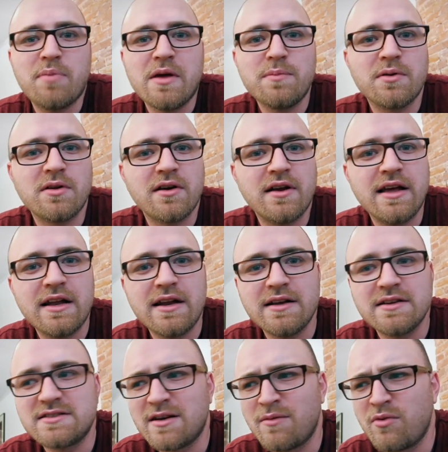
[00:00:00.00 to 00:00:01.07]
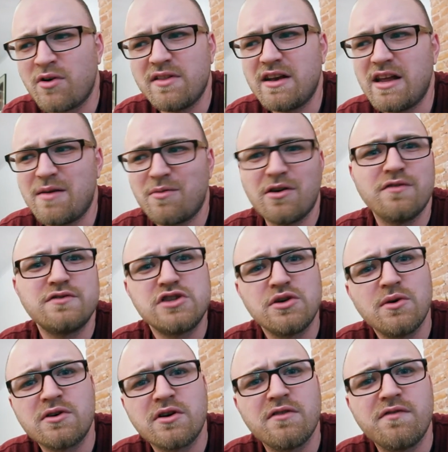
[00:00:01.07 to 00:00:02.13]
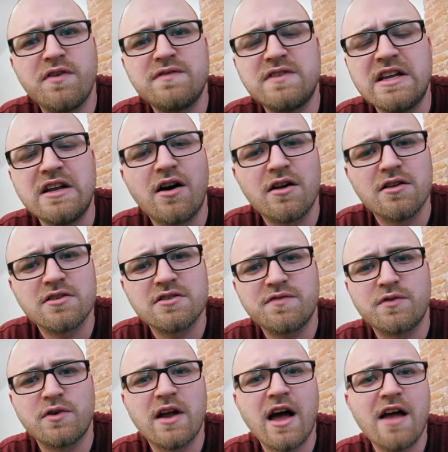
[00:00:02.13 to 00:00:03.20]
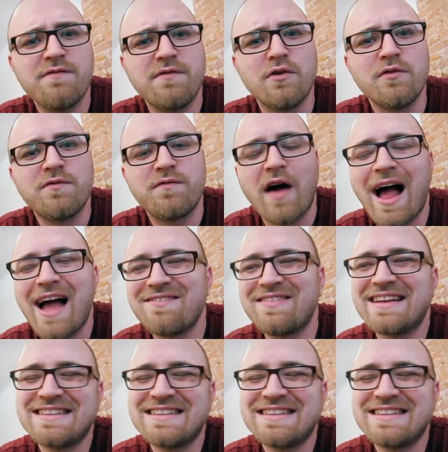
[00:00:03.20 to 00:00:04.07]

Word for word: People are getting somewhere in the neighborhood of $250 for an iPhone 5.